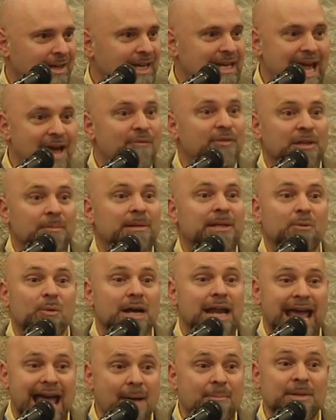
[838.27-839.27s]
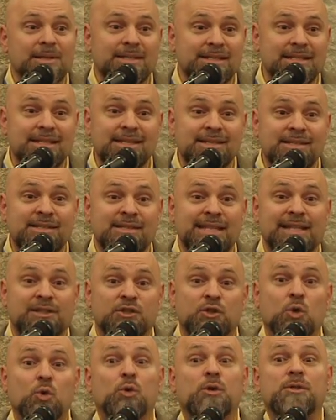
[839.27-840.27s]
Inevitably, what happens is, is
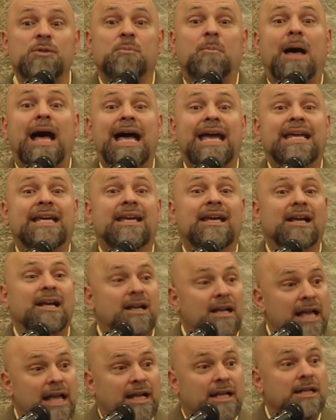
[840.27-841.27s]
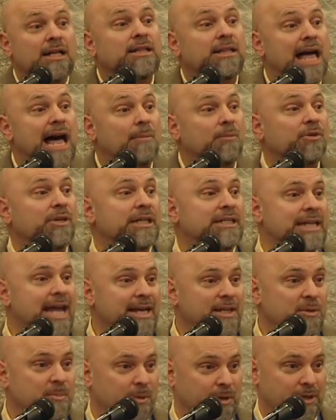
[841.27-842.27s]
that schools buy conglomerate
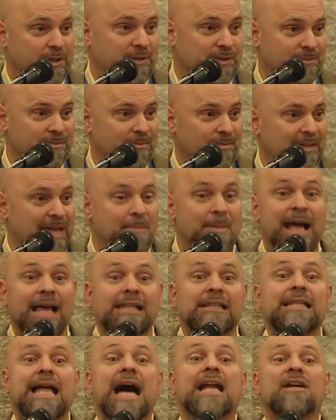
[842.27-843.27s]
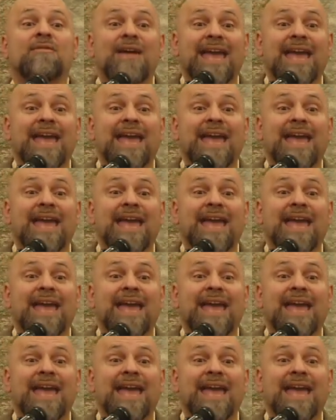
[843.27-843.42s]
textbooks. They buy a lot